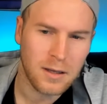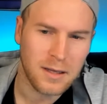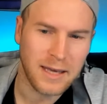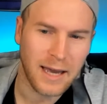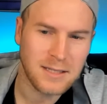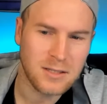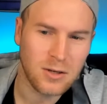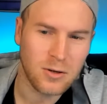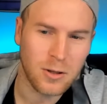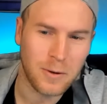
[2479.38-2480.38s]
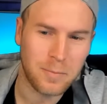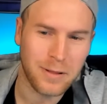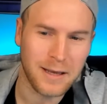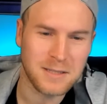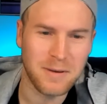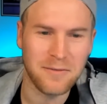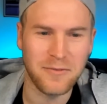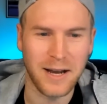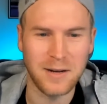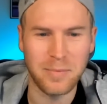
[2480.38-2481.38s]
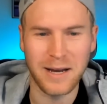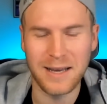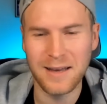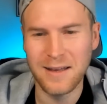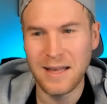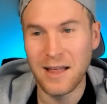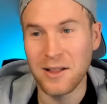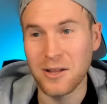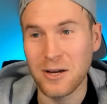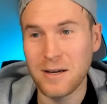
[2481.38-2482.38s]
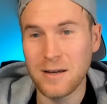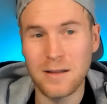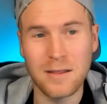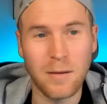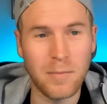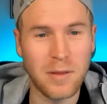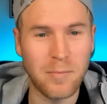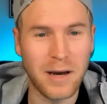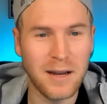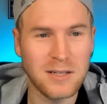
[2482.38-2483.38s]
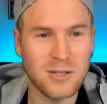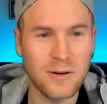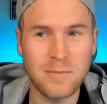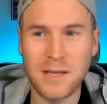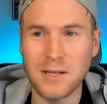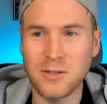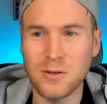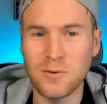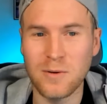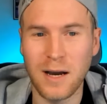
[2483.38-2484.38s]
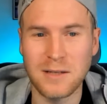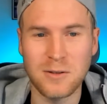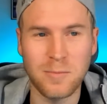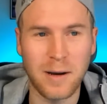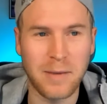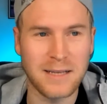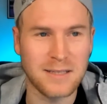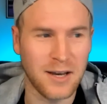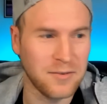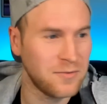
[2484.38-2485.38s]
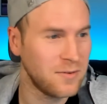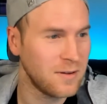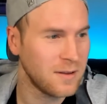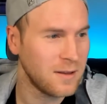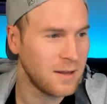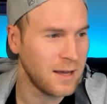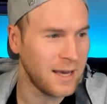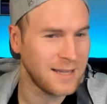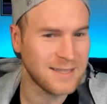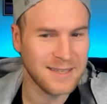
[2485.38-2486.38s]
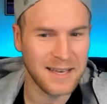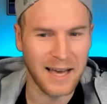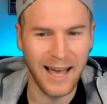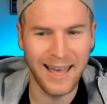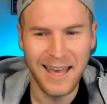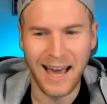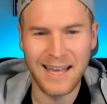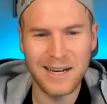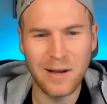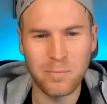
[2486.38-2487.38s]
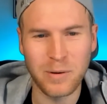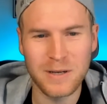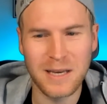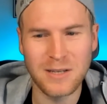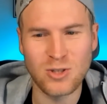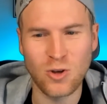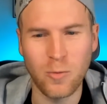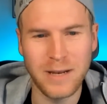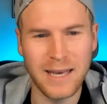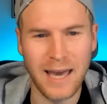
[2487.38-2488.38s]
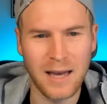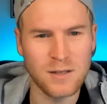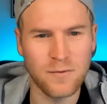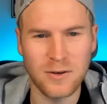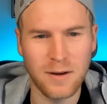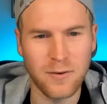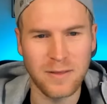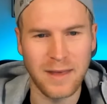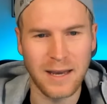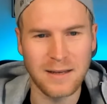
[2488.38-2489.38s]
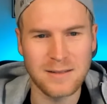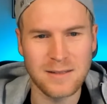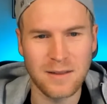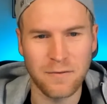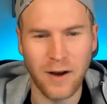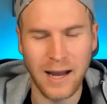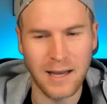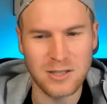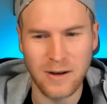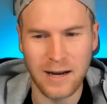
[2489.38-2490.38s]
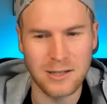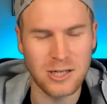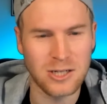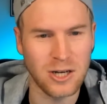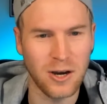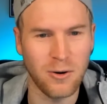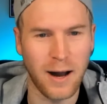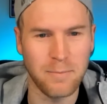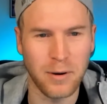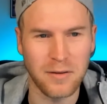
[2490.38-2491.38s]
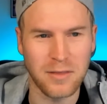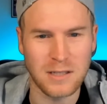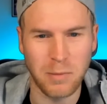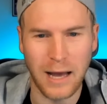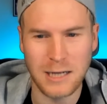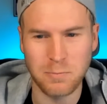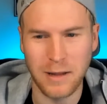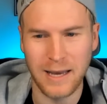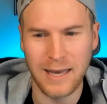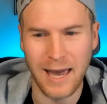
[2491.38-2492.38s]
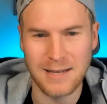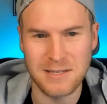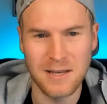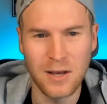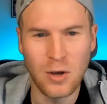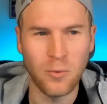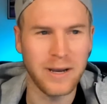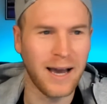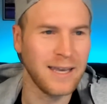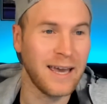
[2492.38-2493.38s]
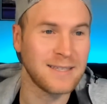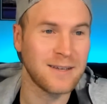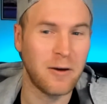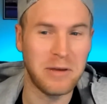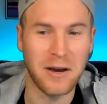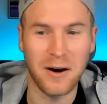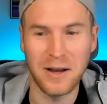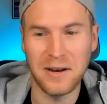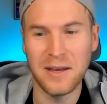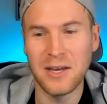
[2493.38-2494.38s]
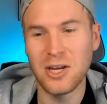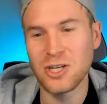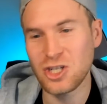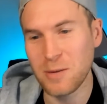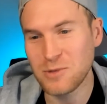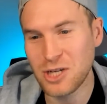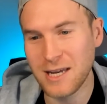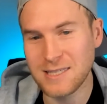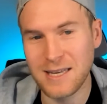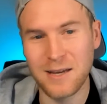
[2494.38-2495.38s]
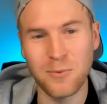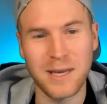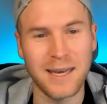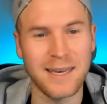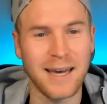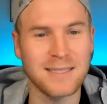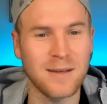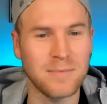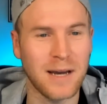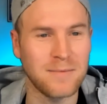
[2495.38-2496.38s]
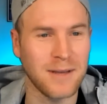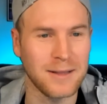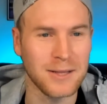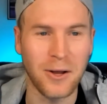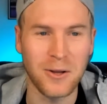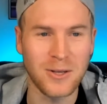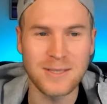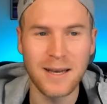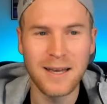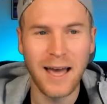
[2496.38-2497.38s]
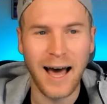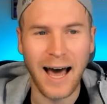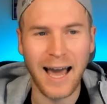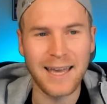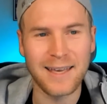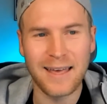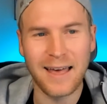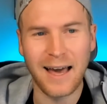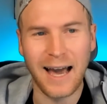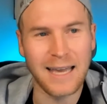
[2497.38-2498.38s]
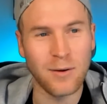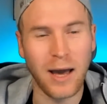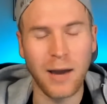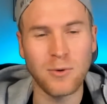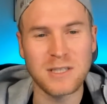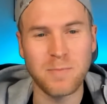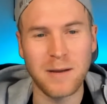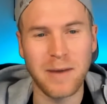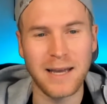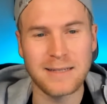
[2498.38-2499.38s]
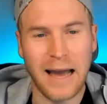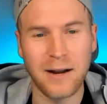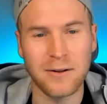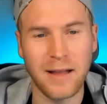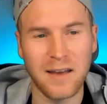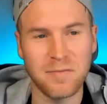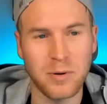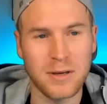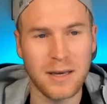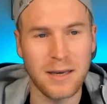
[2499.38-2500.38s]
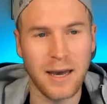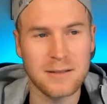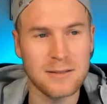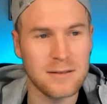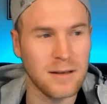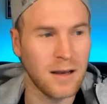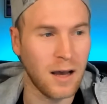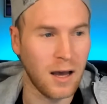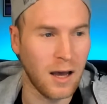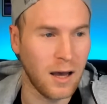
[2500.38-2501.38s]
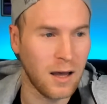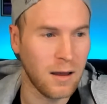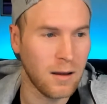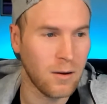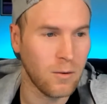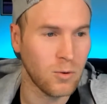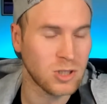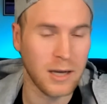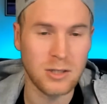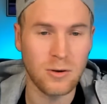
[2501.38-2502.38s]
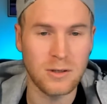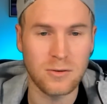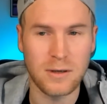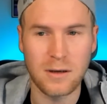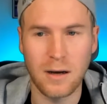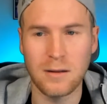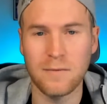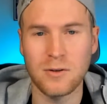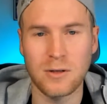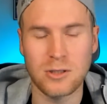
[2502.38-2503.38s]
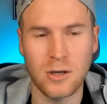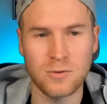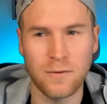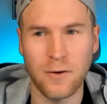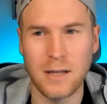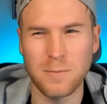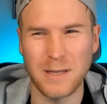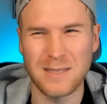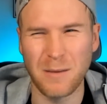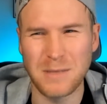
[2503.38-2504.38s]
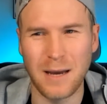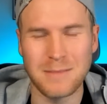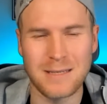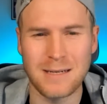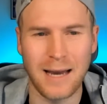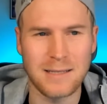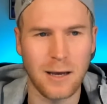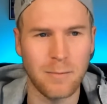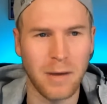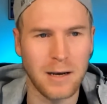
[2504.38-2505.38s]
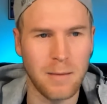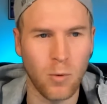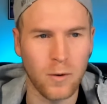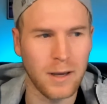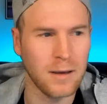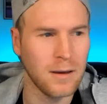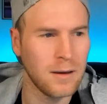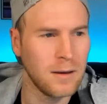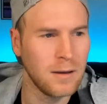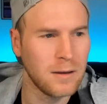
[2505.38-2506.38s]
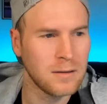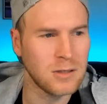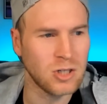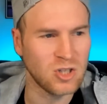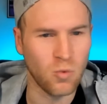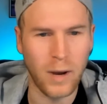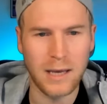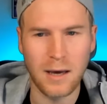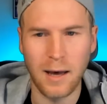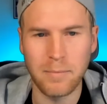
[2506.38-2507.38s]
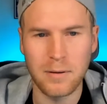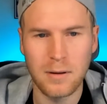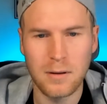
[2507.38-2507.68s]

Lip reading: Yes, you're the replacement. Find a buddy. Look, the Monday streams I do by myself. I ended up booking so many guests for different things. The Friday strategy show, I booked the splash play guests. We got guests coming on ship chasing. We get guests sometimes on LOLz. I would spend my entire life booking guests, which I enjoy doing. I love doing shows with friends, but sometimes it's nice on a Monday morning to just wake up,